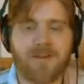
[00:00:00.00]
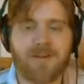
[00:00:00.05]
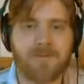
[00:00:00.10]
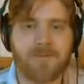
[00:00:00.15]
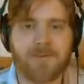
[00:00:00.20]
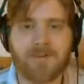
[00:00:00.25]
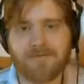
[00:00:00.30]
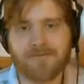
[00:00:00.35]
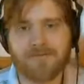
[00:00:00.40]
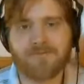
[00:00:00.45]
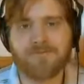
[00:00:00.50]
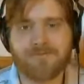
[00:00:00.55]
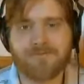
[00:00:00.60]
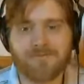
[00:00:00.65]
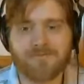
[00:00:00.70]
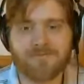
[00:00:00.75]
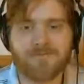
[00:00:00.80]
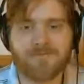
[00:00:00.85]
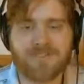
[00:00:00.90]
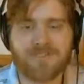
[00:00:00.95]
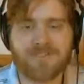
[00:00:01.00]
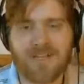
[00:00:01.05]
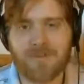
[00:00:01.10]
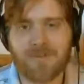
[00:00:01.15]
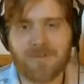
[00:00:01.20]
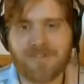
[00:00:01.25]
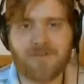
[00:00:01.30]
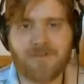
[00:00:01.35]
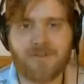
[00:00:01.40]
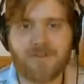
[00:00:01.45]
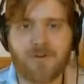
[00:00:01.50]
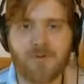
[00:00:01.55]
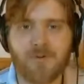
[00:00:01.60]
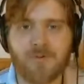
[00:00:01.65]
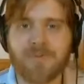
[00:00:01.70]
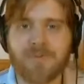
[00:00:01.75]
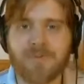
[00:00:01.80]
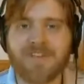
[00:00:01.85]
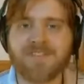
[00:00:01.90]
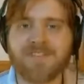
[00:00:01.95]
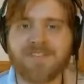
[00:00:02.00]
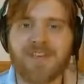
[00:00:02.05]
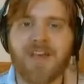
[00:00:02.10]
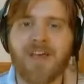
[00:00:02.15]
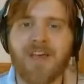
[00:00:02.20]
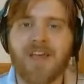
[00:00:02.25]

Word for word: I mean, zombies are cool because